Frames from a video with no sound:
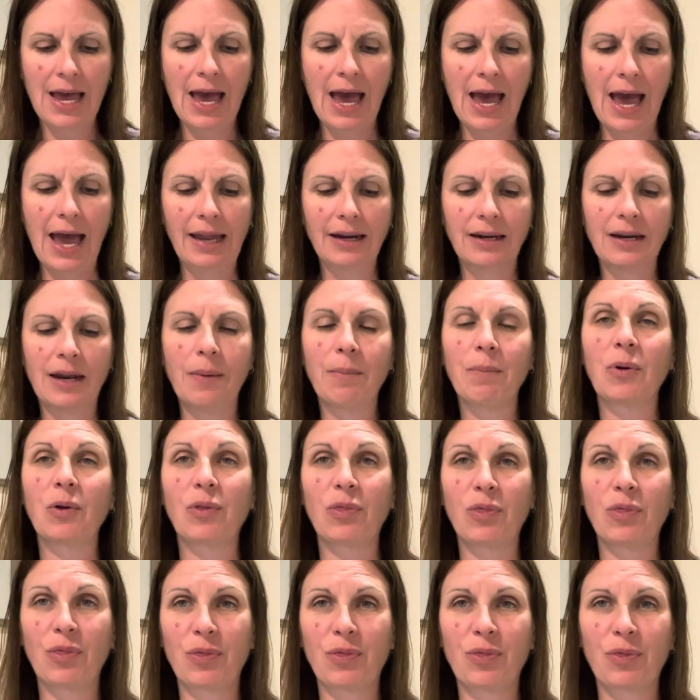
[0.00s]
And
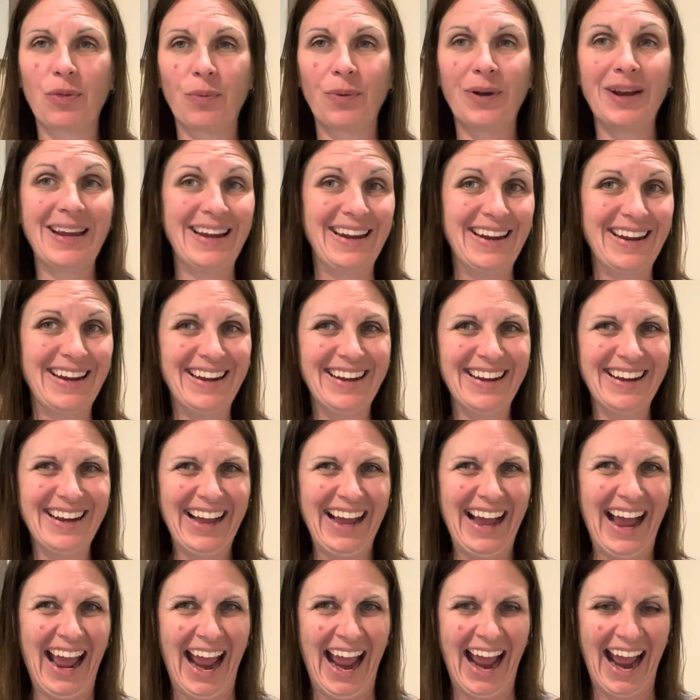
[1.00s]
number three
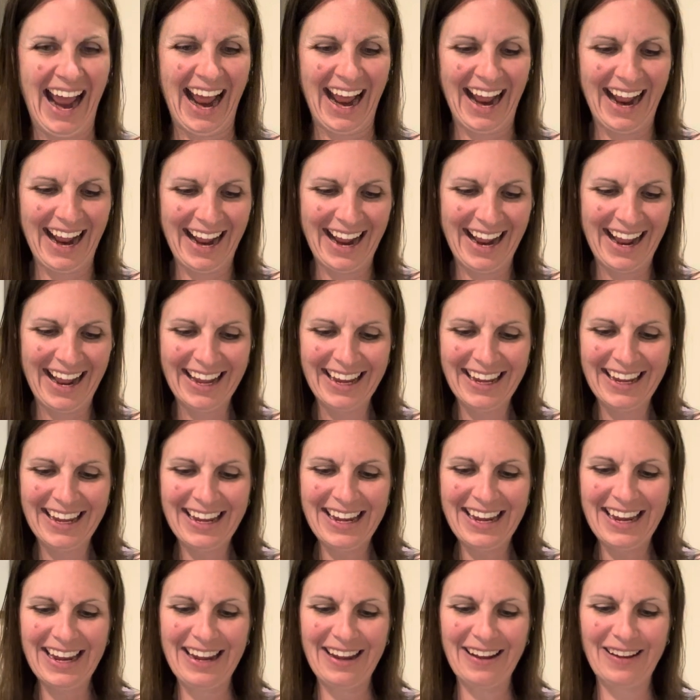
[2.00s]

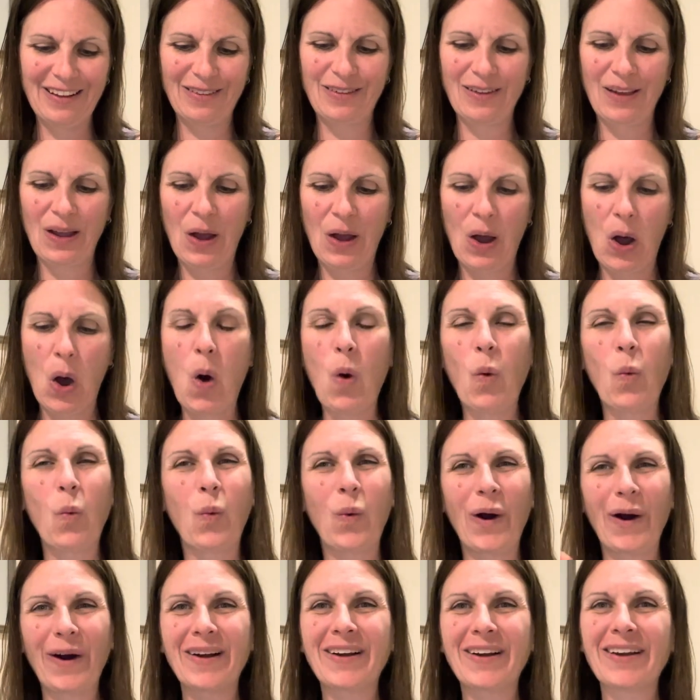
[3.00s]
is
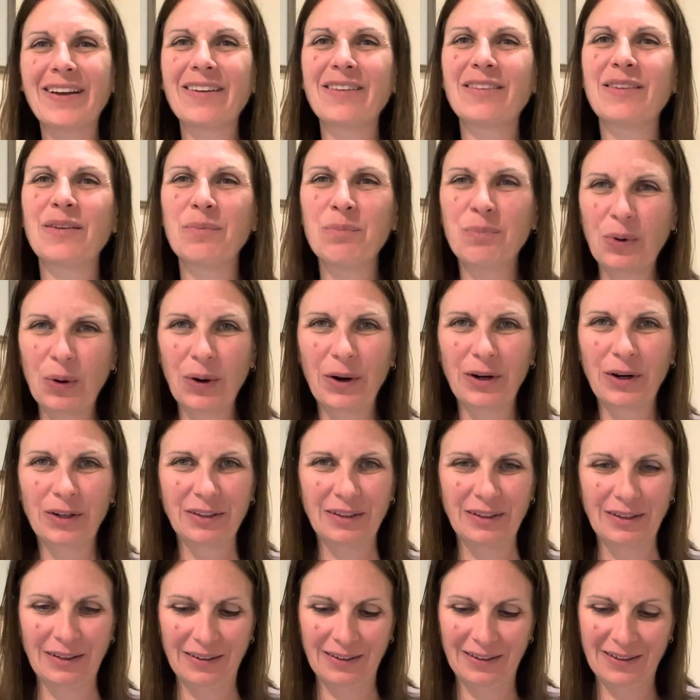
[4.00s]
work is
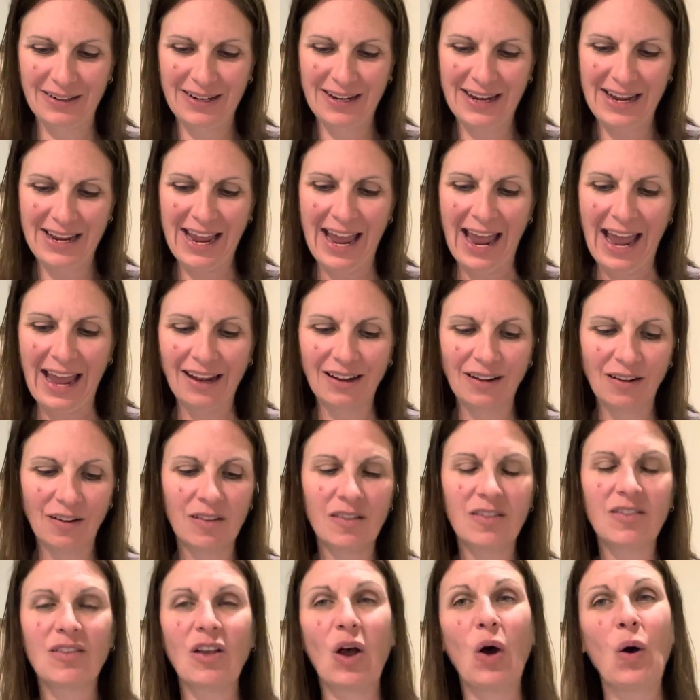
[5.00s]
important and
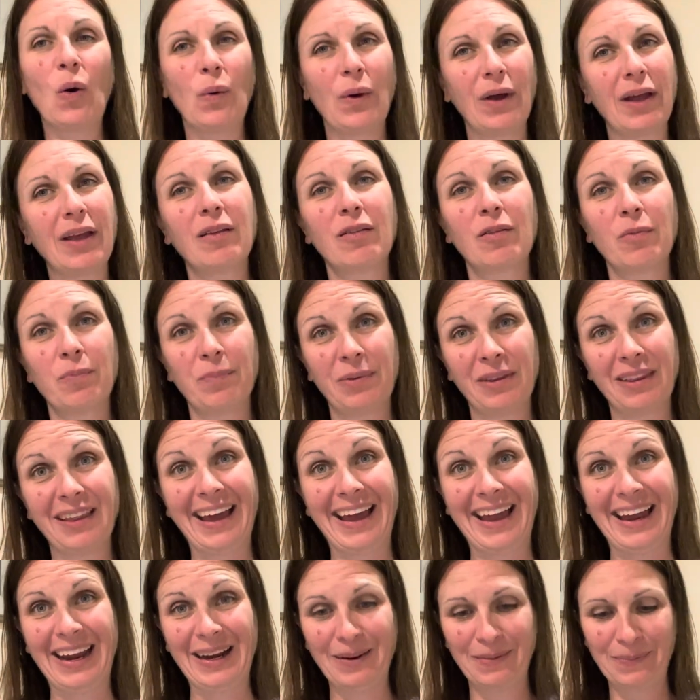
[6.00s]
so is
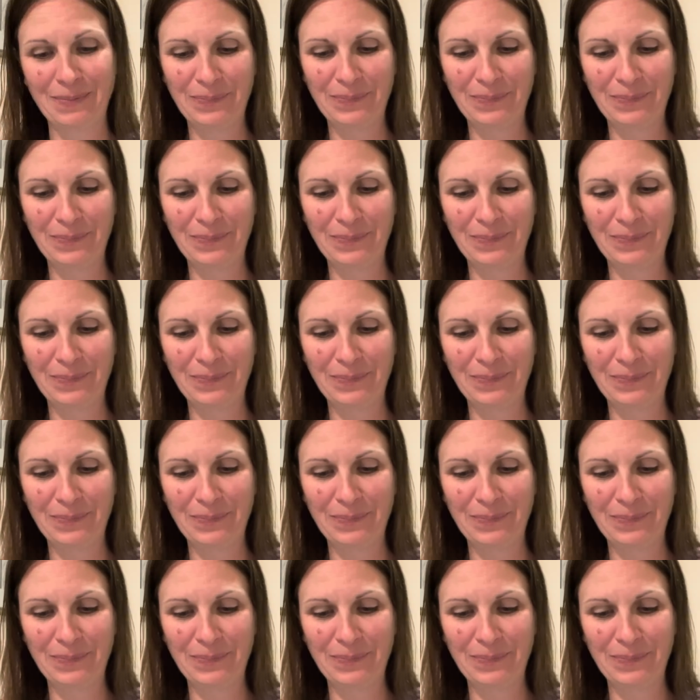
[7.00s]
play.